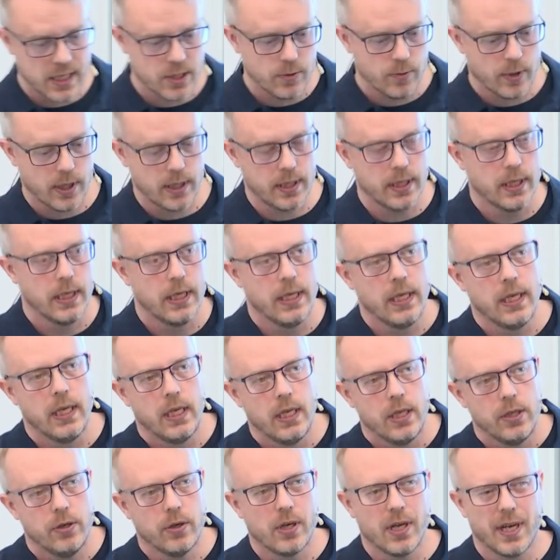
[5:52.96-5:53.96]
one,
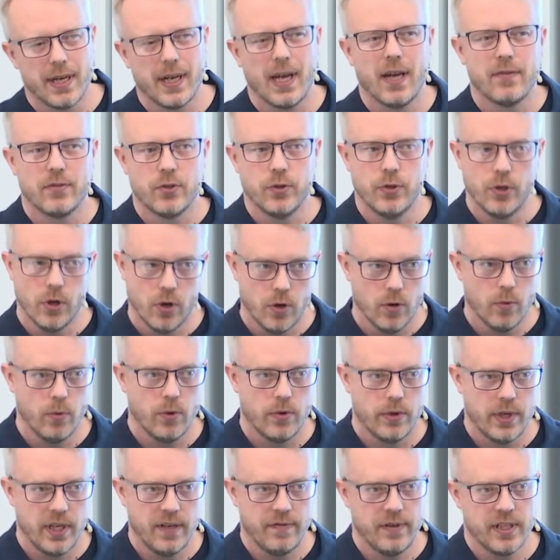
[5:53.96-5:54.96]
you kind of have to know
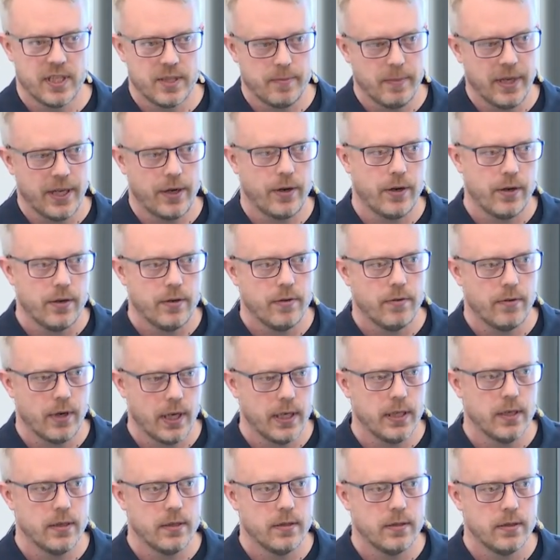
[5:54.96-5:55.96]
if it's better,
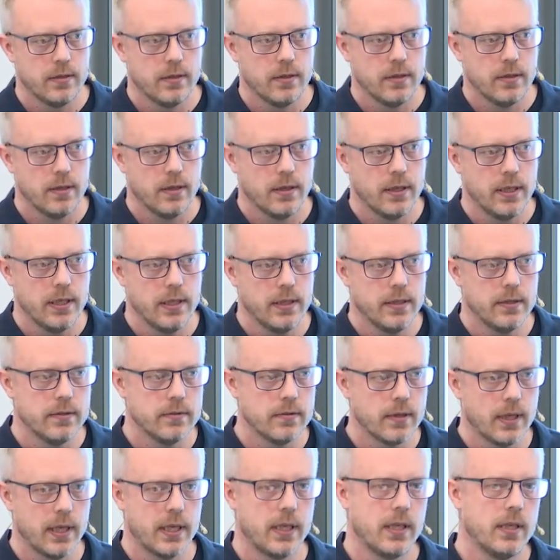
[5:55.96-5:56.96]
right?
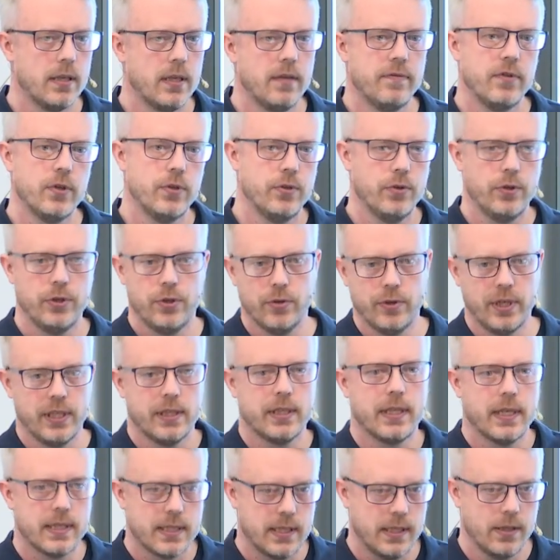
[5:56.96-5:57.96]
Like if you do unit
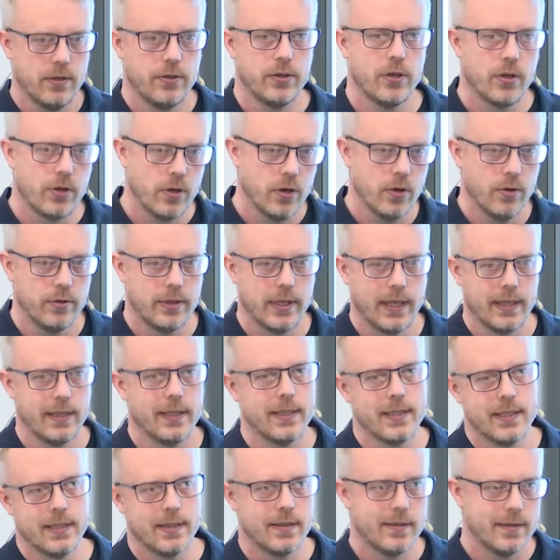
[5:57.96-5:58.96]
testing on your code, that
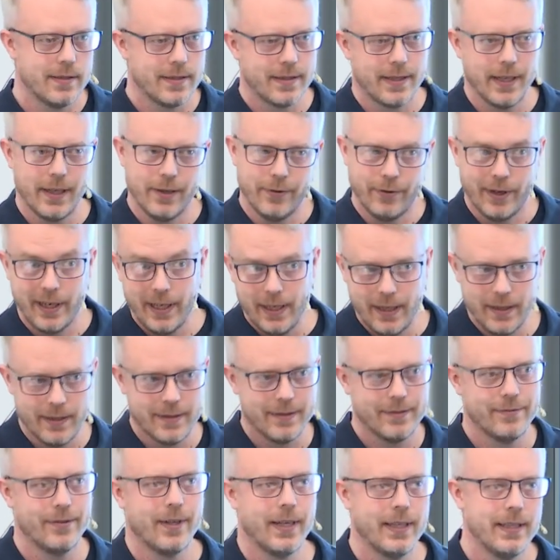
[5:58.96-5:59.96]
is it still green,
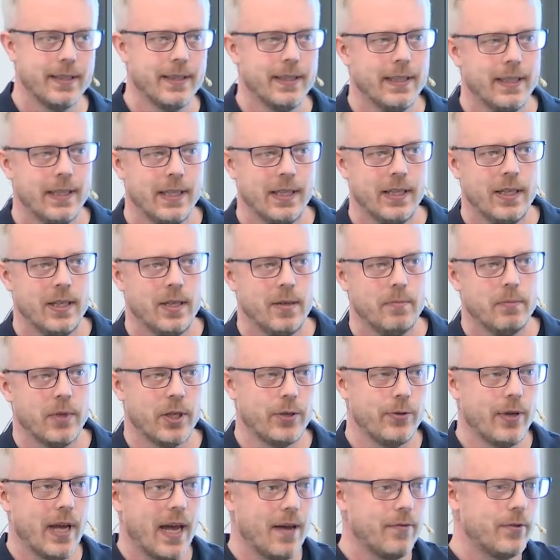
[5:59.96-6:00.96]
right? But
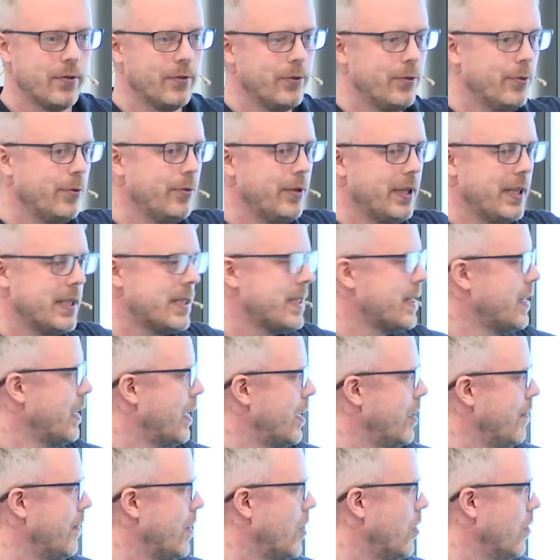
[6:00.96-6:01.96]
you have to do this
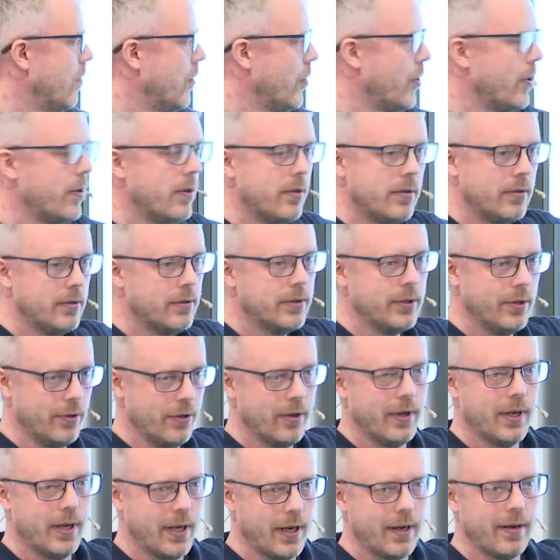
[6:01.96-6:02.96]
kind of over
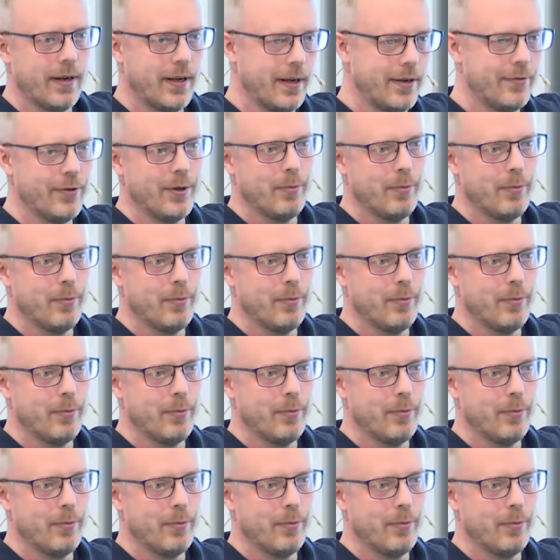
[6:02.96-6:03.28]
100